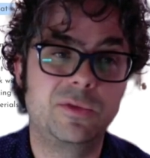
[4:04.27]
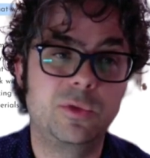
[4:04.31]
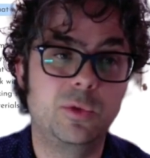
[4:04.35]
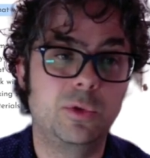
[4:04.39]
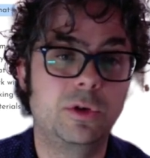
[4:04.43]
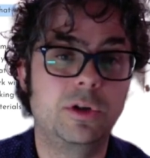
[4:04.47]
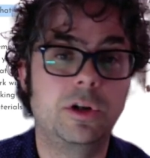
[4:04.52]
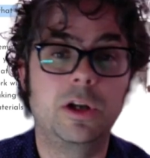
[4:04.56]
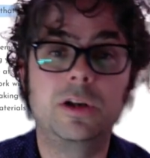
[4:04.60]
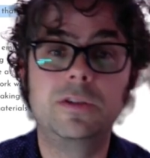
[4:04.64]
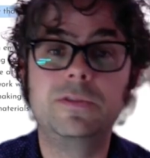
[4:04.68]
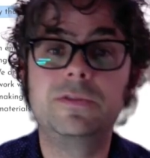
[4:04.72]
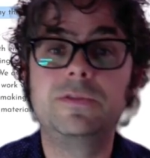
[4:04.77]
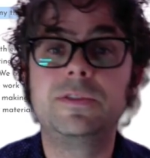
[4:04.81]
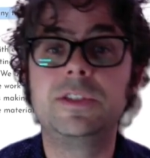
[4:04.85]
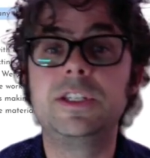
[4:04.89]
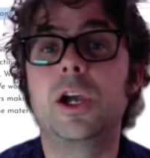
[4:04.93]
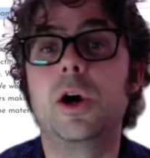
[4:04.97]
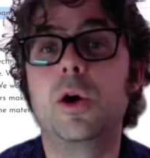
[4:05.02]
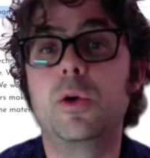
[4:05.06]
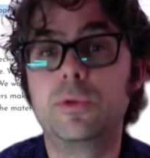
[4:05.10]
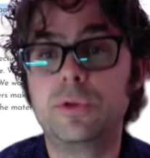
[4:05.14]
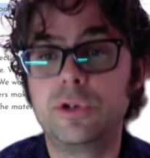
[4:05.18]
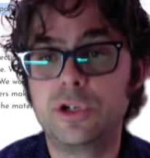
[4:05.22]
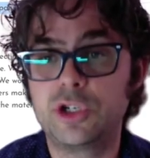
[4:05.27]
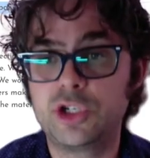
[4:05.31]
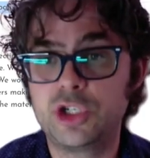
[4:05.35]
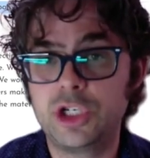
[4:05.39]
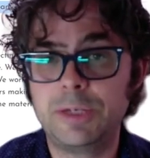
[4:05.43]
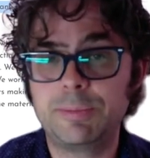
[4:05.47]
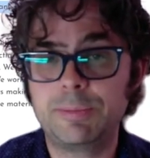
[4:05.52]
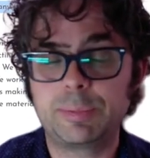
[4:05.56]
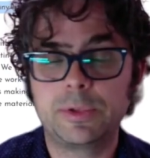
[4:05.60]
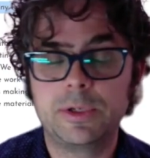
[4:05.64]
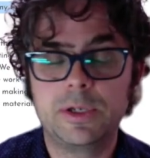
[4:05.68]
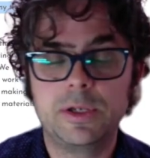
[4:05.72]
or of the
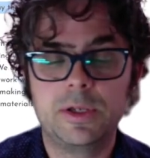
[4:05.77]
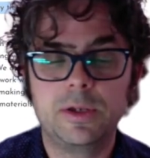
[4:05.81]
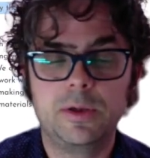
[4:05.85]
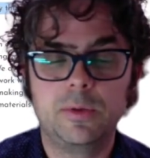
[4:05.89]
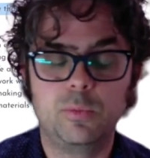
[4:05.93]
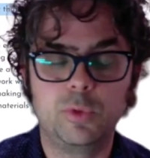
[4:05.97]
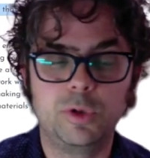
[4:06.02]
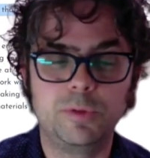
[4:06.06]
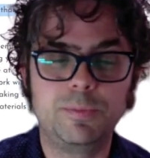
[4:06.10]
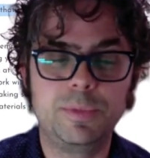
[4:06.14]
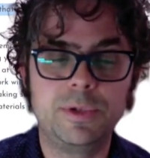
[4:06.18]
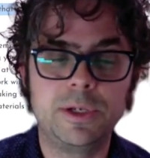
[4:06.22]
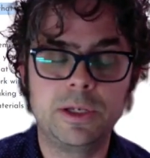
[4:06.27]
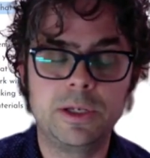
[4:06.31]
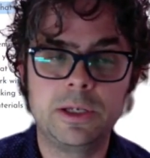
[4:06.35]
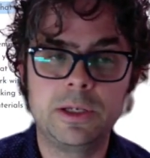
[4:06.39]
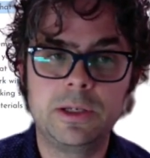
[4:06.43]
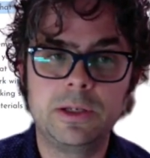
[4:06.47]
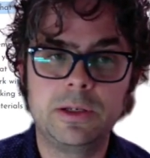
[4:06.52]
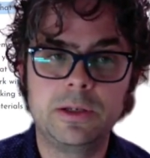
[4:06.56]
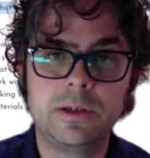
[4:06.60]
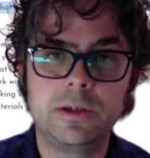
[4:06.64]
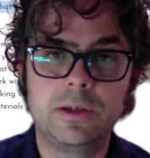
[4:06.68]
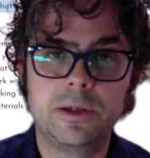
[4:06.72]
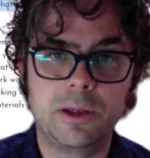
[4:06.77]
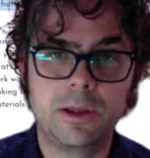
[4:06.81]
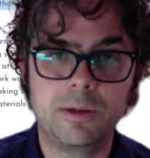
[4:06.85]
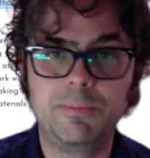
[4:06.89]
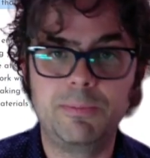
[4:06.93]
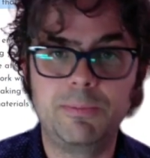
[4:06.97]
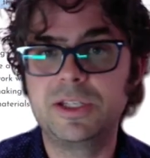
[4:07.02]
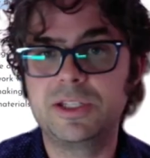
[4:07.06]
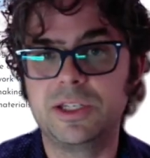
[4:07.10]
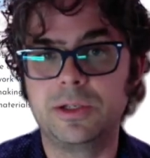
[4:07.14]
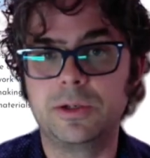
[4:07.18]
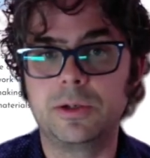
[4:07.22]
ownership would be a
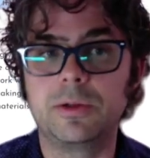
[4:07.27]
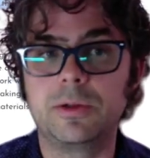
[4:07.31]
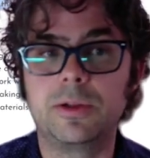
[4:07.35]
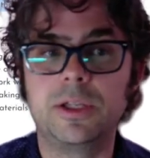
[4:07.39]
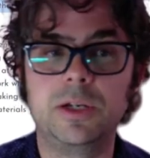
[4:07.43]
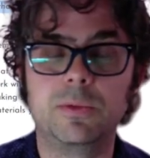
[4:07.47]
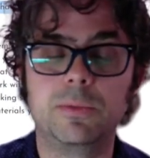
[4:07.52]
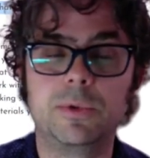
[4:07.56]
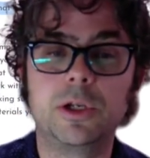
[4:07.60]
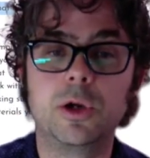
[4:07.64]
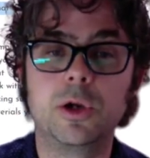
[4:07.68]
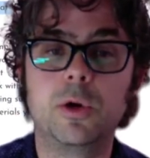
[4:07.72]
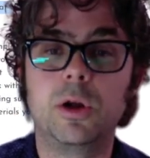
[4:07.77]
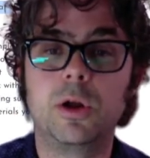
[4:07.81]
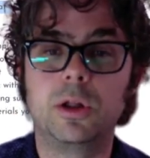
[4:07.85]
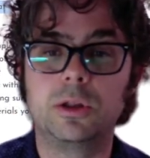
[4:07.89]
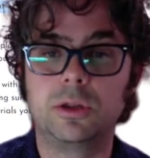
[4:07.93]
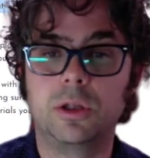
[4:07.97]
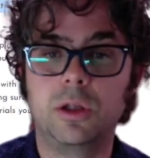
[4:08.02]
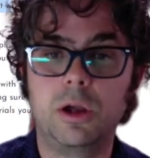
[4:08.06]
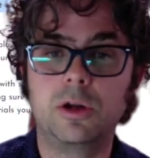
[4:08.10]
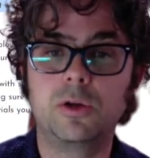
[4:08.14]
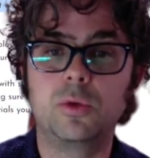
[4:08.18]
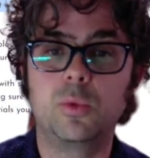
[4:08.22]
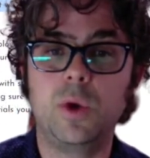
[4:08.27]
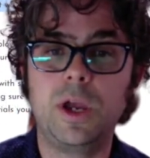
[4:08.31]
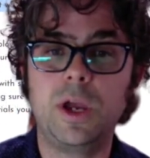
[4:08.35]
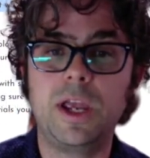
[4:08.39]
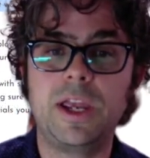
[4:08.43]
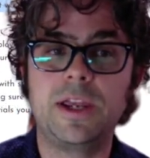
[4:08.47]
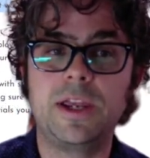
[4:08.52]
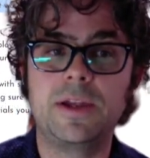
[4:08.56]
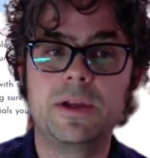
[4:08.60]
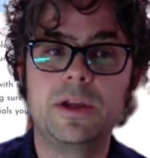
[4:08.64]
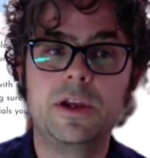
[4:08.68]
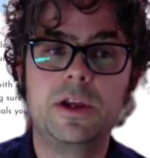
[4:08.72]
big deal, and it would go a long
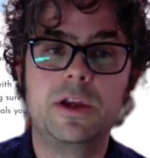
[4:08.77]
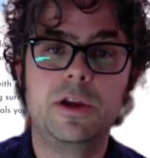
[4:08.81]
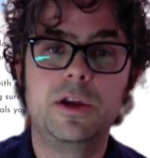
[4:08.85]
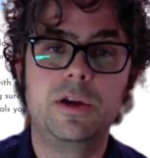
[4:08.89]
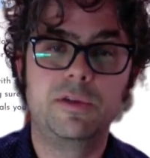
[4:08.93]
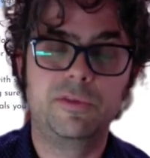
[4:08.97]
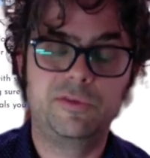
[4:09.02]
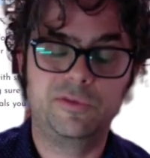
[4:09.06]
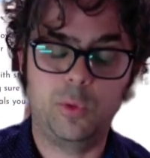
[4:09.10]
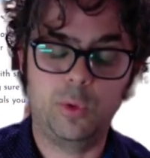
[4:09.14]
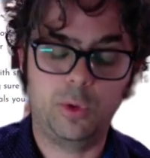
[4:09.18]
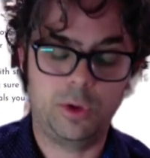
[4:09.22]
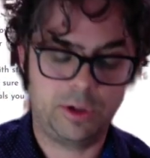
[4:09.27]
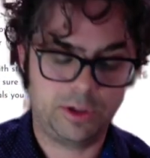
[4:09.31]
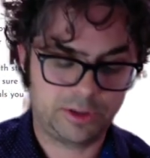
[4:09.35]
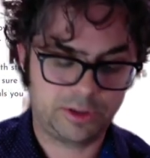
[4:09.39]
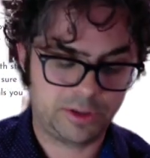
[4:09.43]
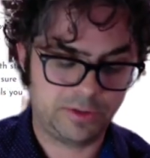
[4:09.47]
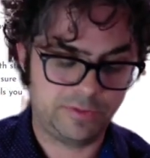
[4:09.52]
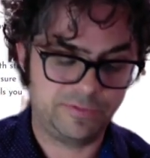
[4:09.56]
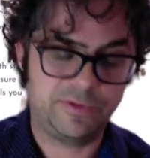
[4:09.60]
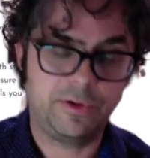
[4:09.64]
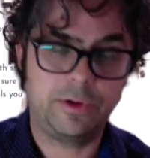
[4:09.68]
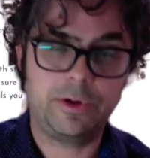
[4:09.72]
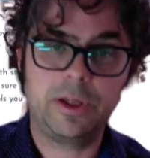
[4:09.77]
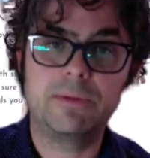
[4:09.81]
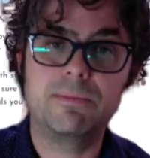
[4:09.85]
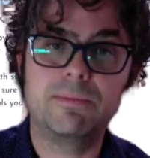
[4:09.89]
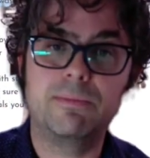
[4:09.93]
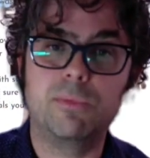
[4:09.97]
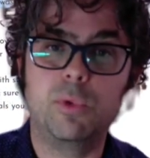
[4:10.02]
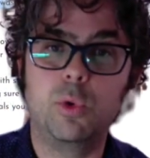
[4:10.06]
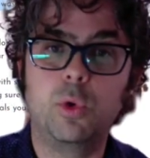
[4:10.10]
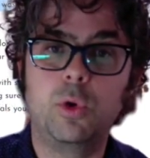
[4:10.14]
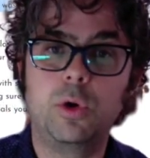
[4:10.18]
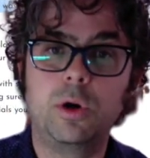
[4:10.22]
way for converting
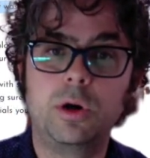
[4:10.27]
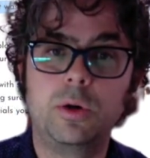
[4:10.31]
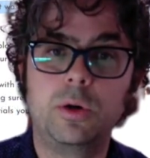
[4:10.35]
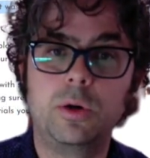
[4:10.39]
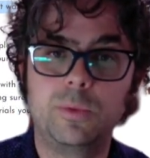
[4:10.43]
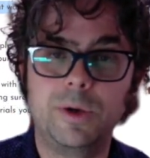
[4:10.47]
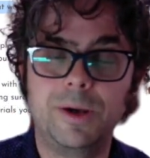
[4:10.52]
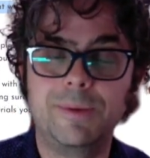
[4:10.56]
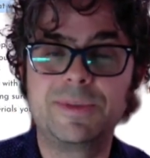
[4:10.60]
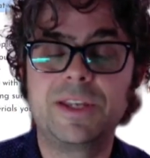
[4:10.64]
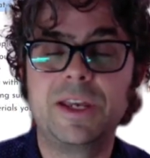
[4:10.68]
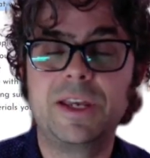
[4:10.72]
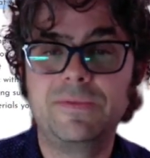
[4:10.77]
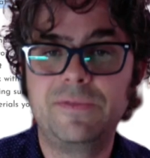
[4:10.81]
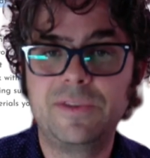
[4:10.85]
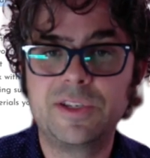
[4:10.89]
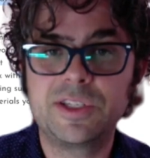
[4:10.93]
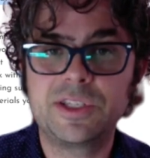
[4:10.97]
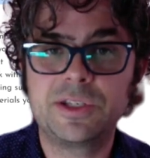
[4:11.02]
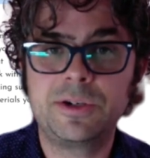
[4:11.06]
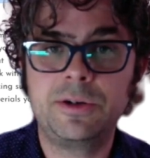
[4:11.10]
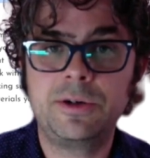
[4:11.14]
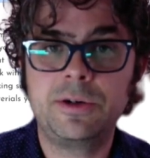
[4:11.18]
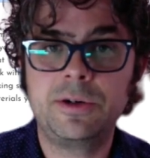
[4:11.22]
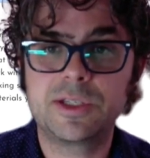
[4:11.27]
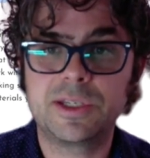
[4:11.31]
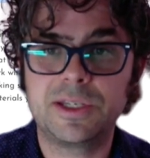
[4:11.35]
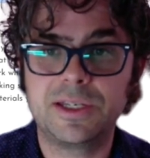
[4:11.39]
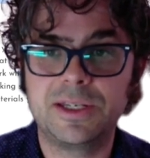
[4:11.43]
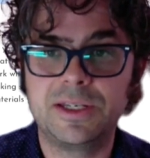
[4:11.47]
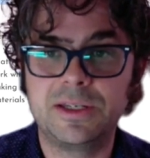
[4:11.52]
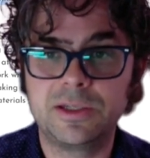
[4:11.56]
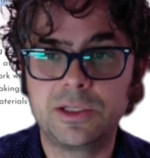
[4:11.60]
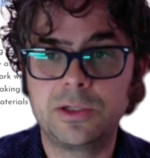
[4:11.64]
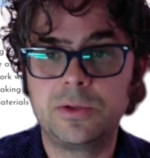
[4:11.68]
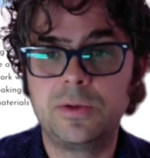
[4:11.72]
more website visitors
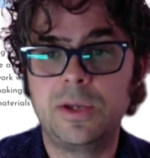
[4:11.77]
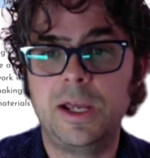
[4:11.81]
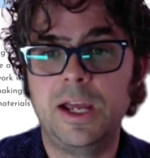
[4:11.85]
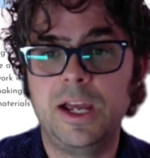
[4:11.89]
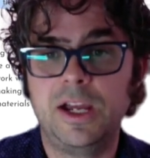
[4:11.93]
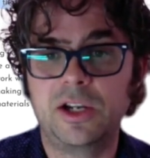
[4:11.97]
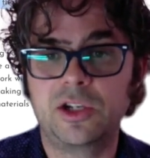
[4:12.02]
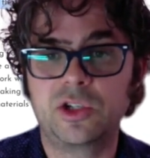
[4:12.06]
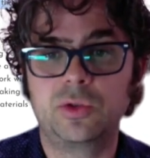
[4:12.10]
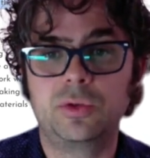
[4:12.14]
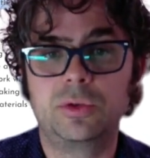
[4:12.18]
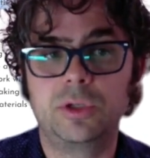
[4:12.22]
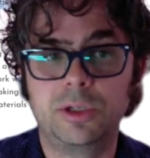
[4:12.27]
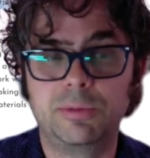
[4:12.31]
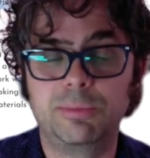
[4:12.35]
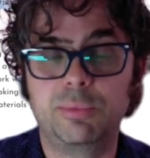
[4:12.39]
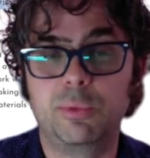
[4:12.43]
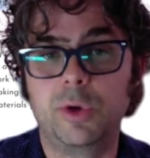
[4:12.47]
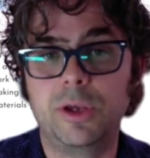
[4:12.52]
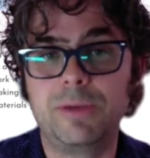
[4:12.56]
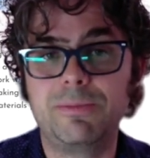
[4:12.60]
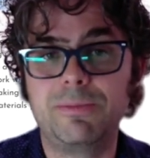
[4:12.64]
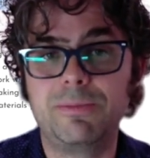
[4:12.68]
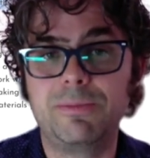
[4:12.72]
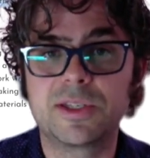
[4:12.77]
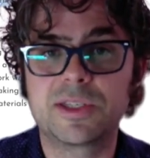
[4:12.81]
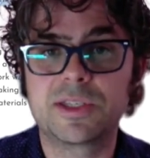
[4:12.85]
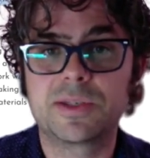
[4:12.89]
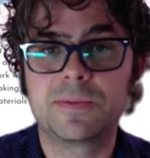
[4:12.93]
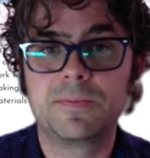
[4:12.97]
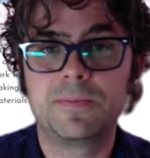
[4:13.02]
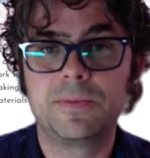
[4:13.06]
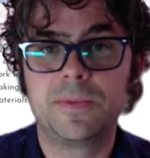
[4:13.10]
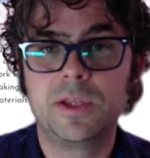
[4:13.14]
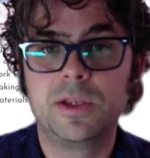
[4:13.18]
into actual appointments.